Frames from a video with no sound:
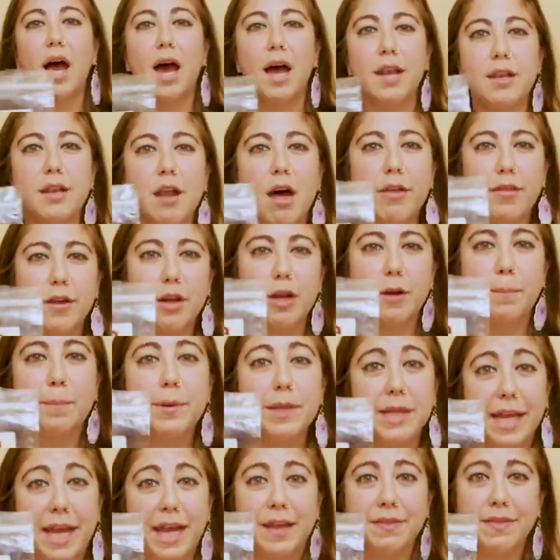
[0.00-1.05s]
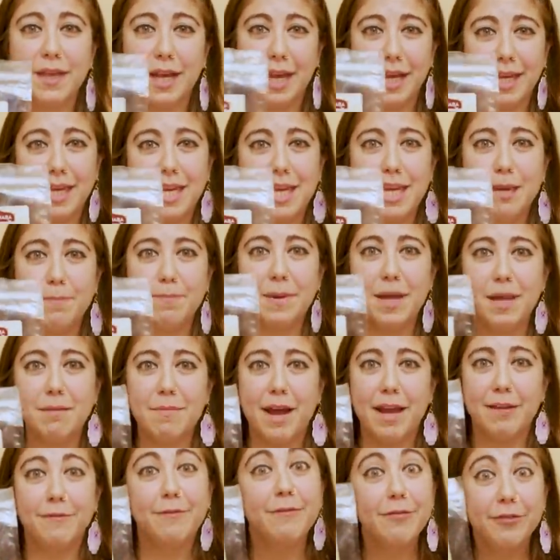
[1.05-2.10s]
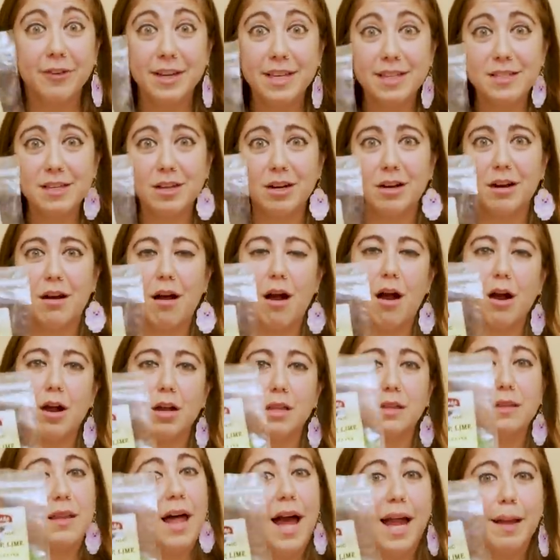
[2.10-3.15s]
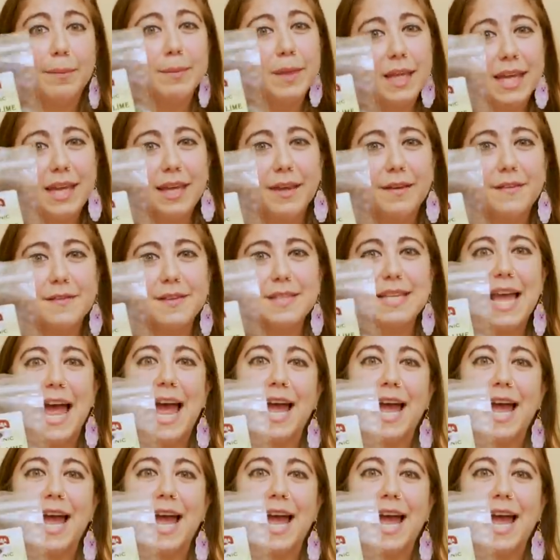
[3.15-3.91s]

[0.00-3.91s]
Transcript: Another plant that I keep in my freezer are lime leaves,